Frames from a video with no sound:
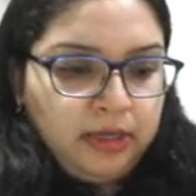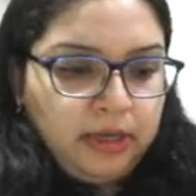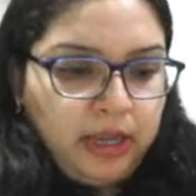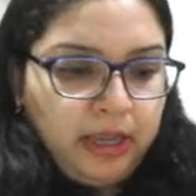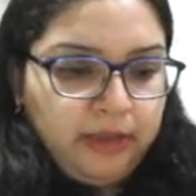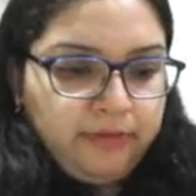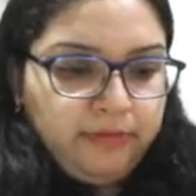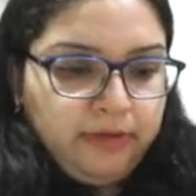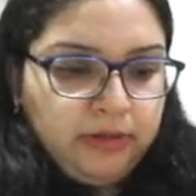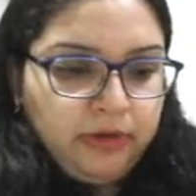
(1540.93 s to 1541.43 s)

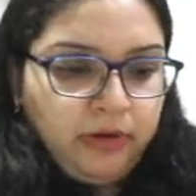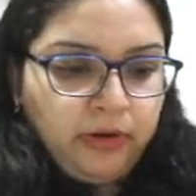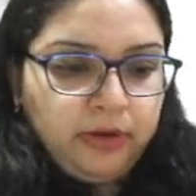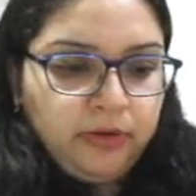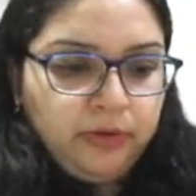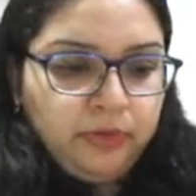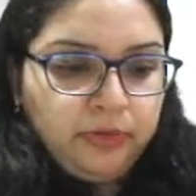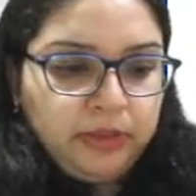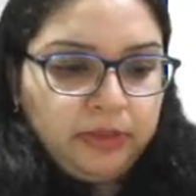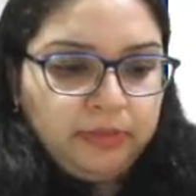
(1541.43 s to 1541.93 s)
I will
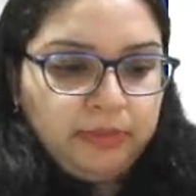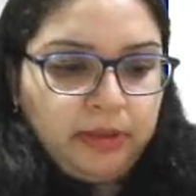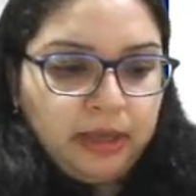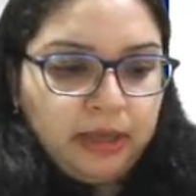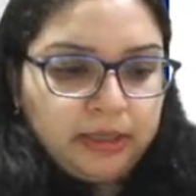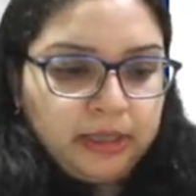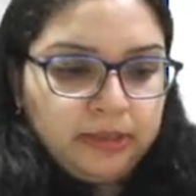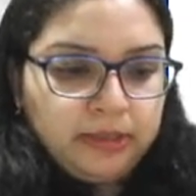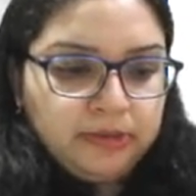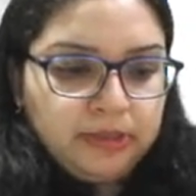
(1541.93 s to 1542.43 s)
not do the
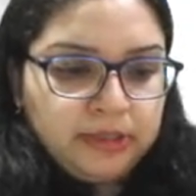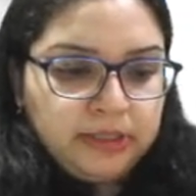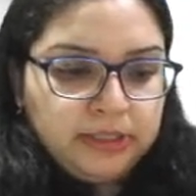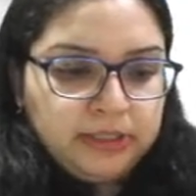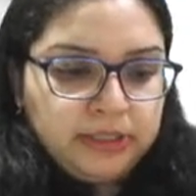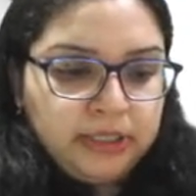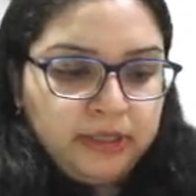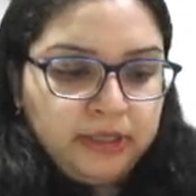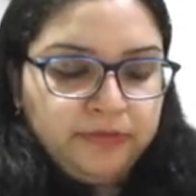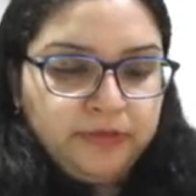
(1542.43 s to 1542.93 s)
markings
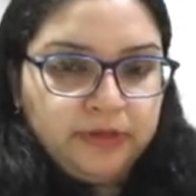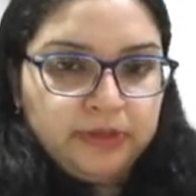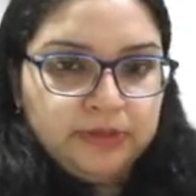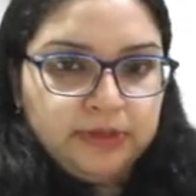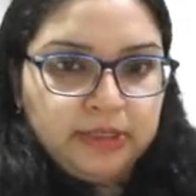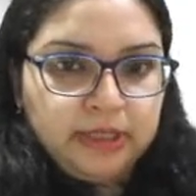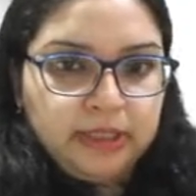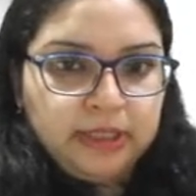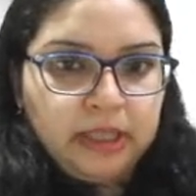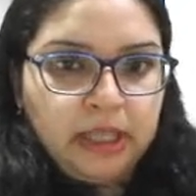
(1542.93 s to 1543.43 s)
initially, for
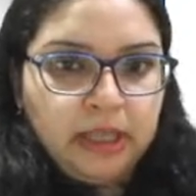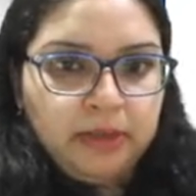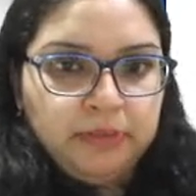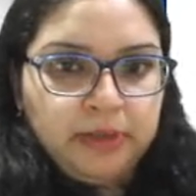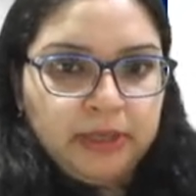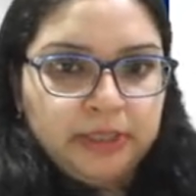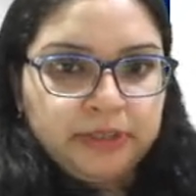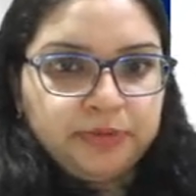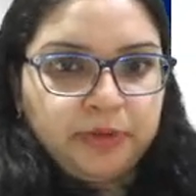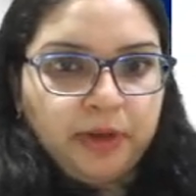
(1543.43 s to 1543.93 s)
see the
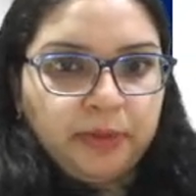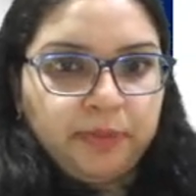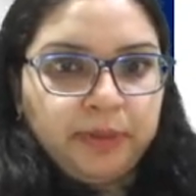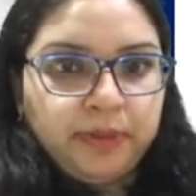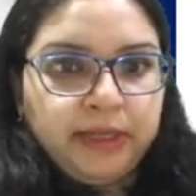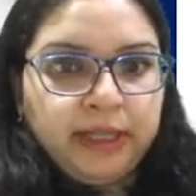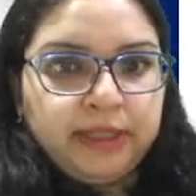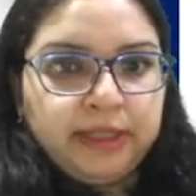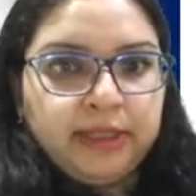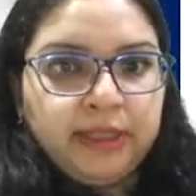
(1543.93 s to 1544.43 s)
image
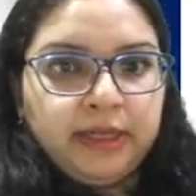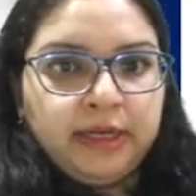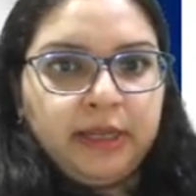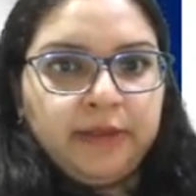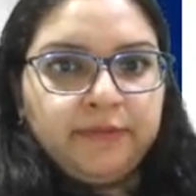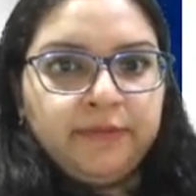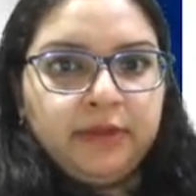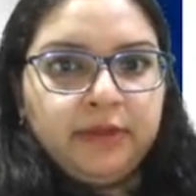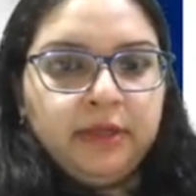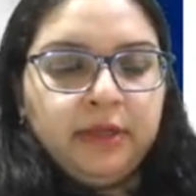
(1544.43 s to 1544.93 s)
properly and then
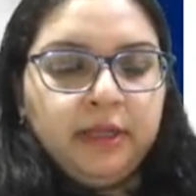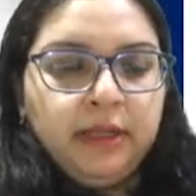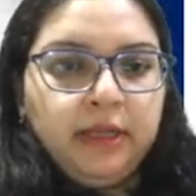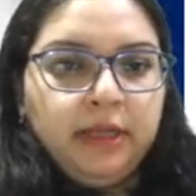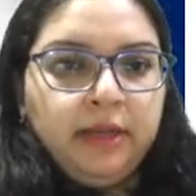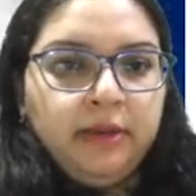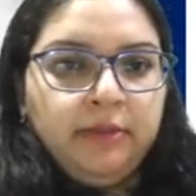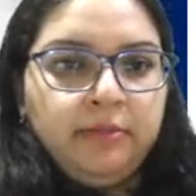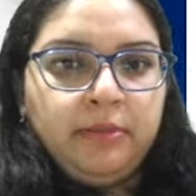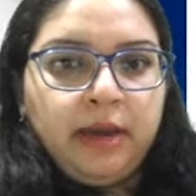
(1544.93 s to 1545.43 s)
I will
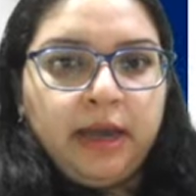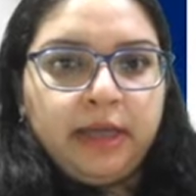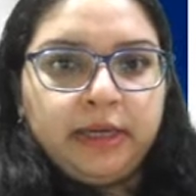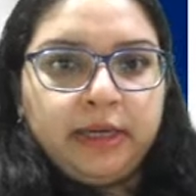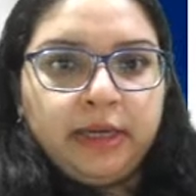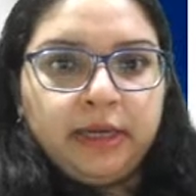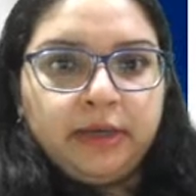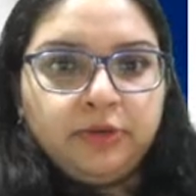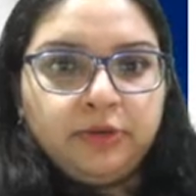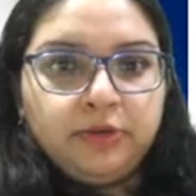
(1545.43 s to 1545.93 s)

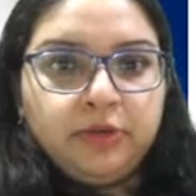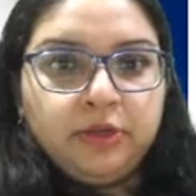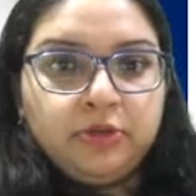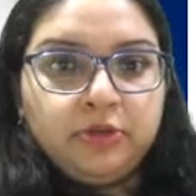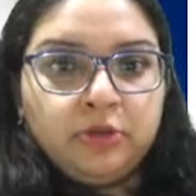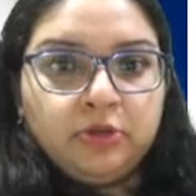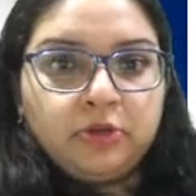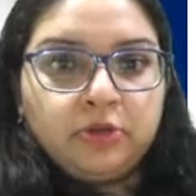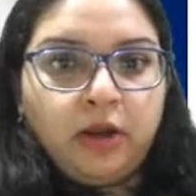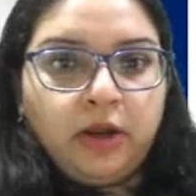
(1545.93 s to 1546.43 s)
mark it. So
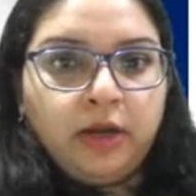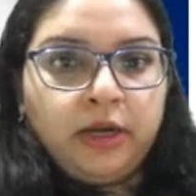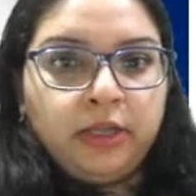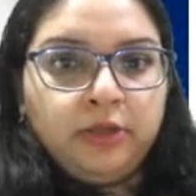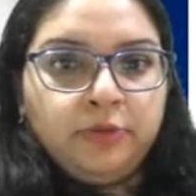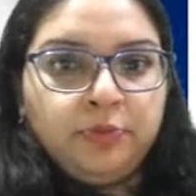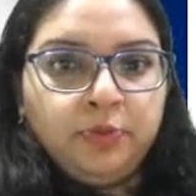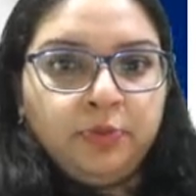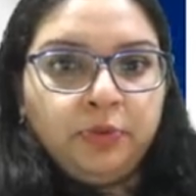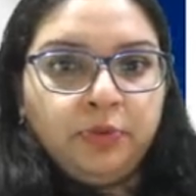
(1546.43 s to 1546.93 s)
this is called
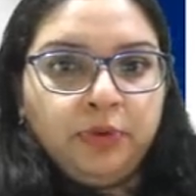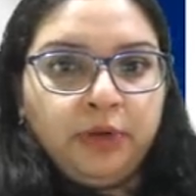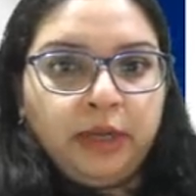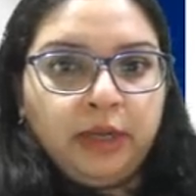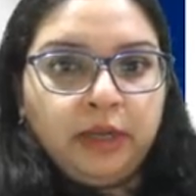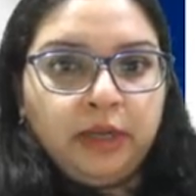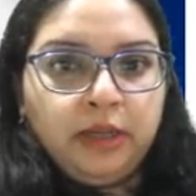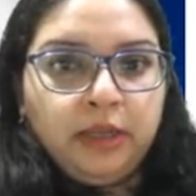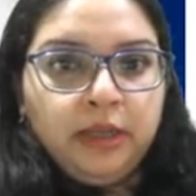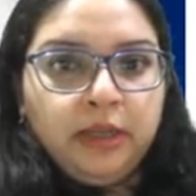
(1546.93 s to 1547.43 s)
as
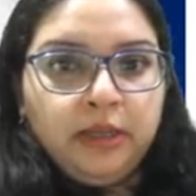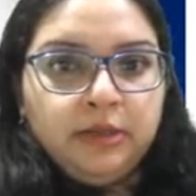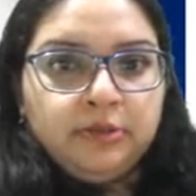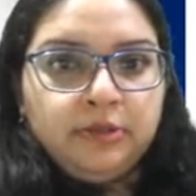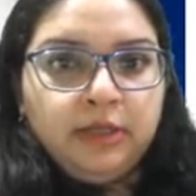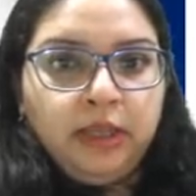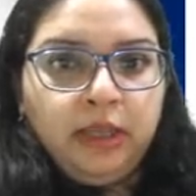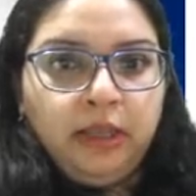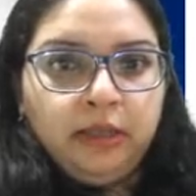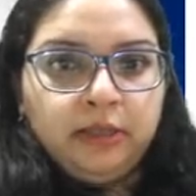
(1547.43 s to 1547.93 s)
pruning.
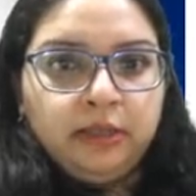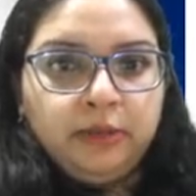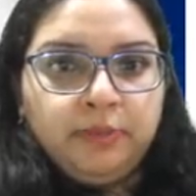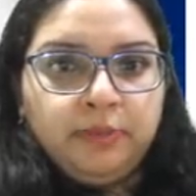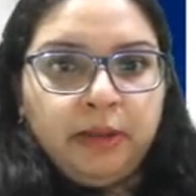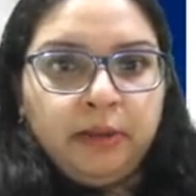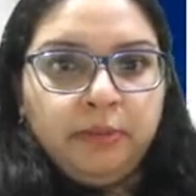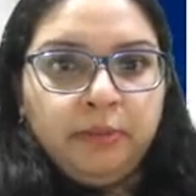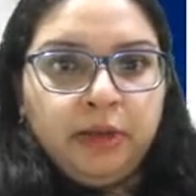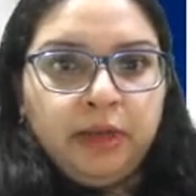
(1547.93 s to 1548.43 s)
See here, the
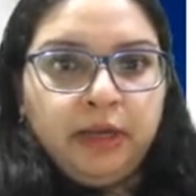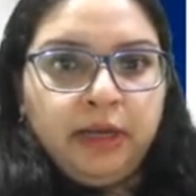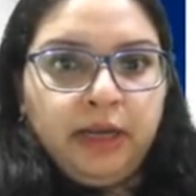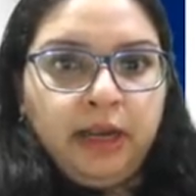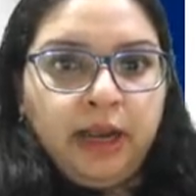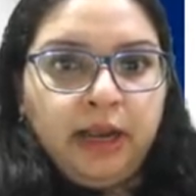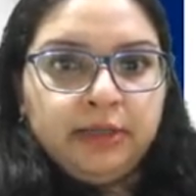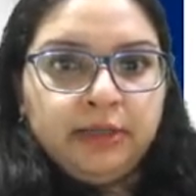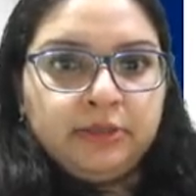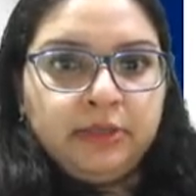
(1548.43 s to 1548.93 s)
pulmonary
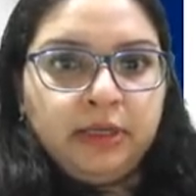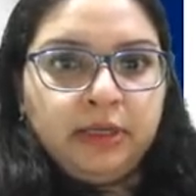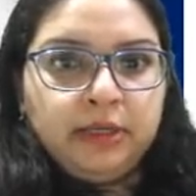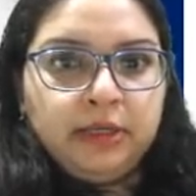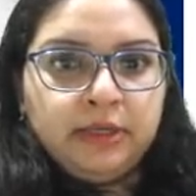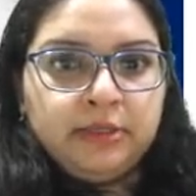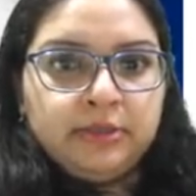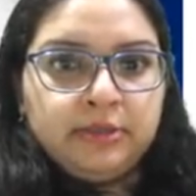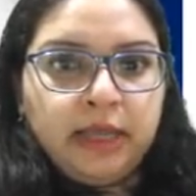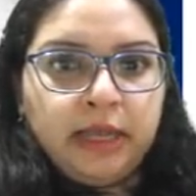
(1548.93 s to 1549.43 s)
artery, it
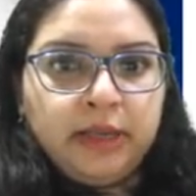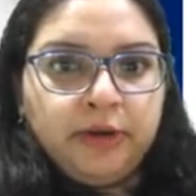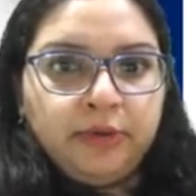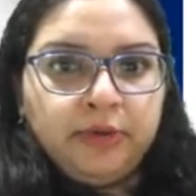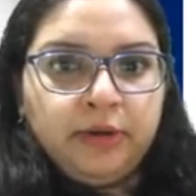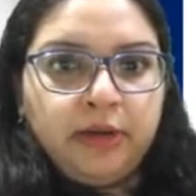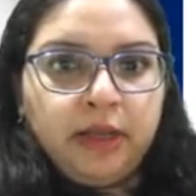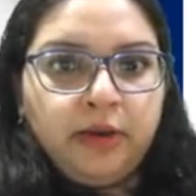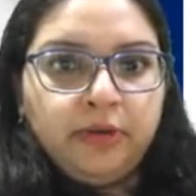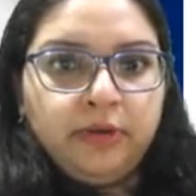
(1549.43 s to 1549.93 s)
is
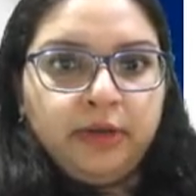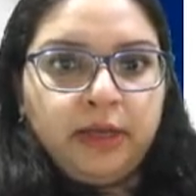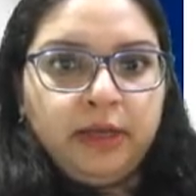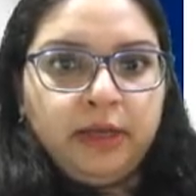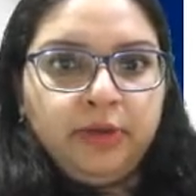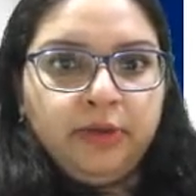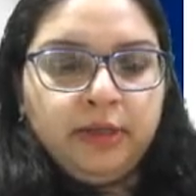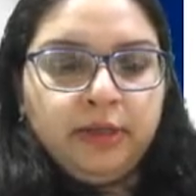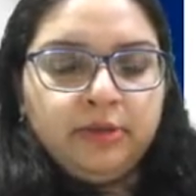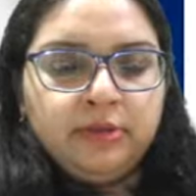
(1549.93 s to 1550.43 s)
narrowed down and
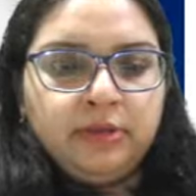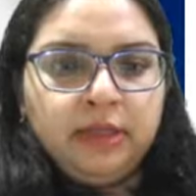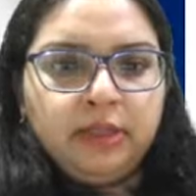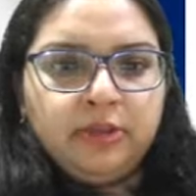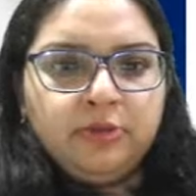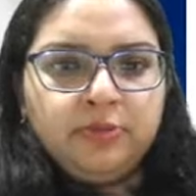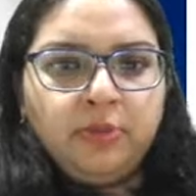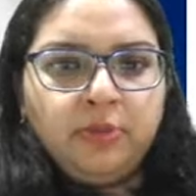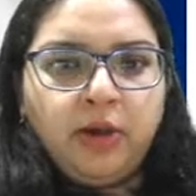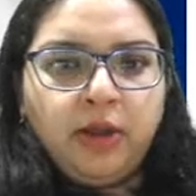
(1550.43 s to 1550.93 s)
you can see
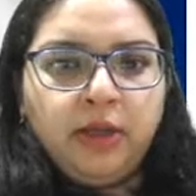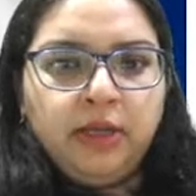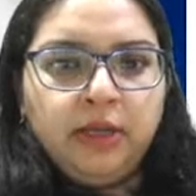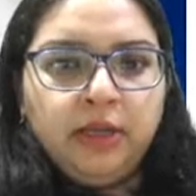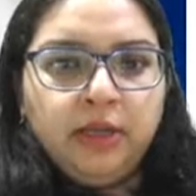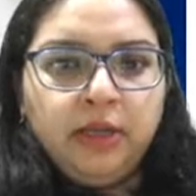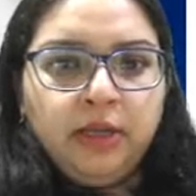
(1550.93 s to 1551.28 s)
small